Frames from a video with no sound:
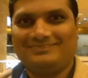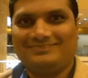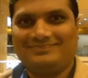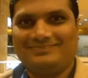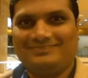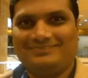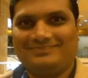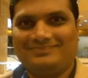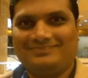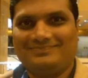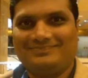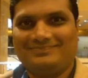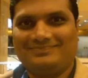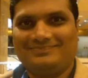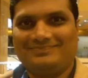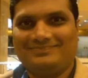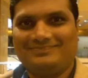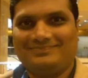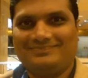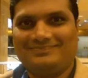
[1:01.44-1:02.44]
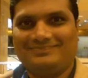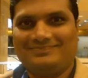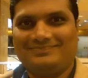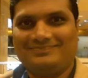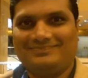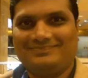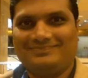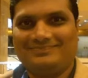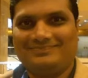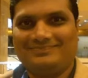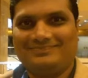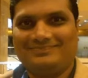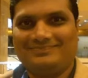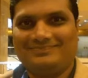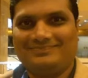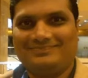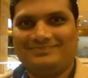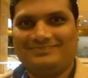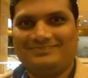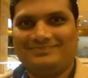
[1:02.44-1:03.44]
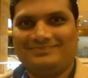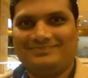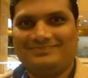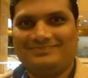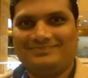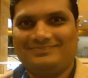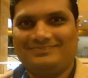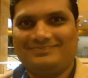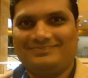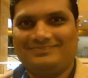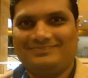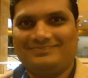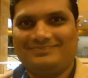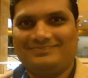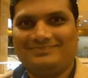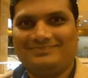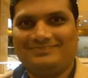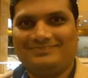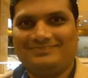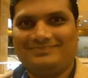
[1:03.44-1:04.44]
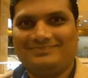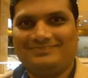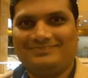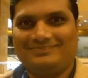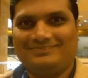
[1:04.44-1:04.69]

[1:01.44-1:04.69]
[no speech]